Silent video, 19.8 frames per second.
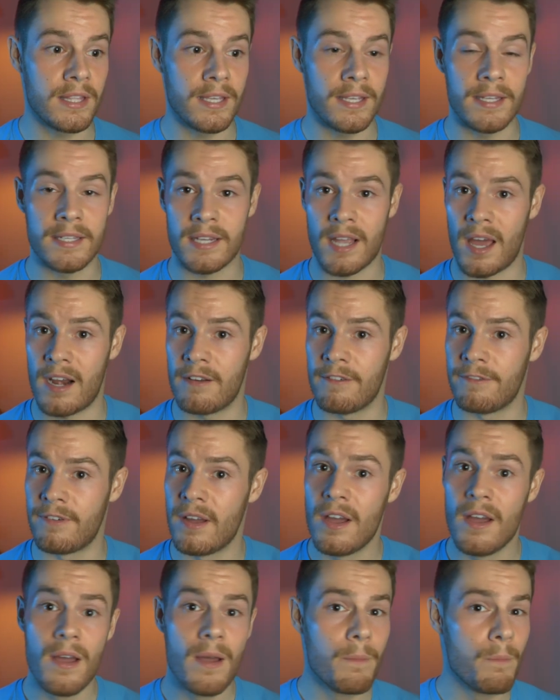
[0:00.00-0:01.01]
these kind of
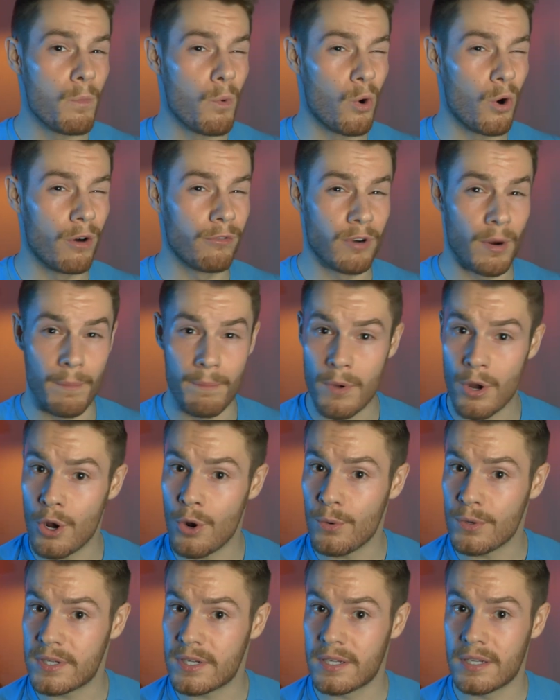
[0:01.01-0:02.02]
more
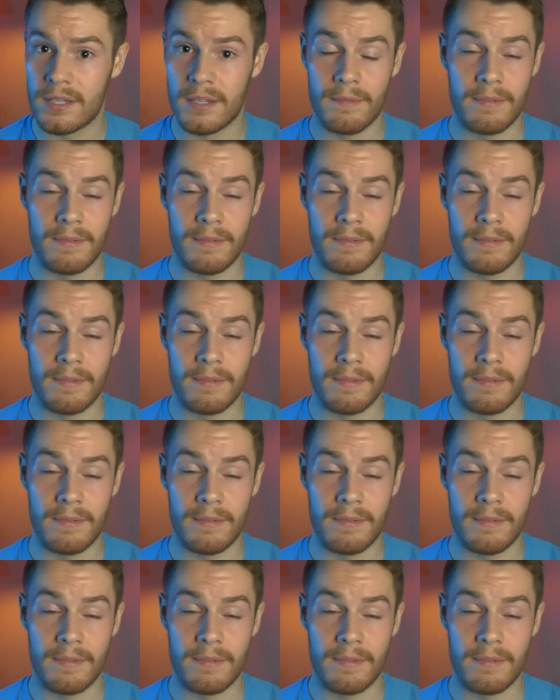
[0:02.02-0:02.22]
remote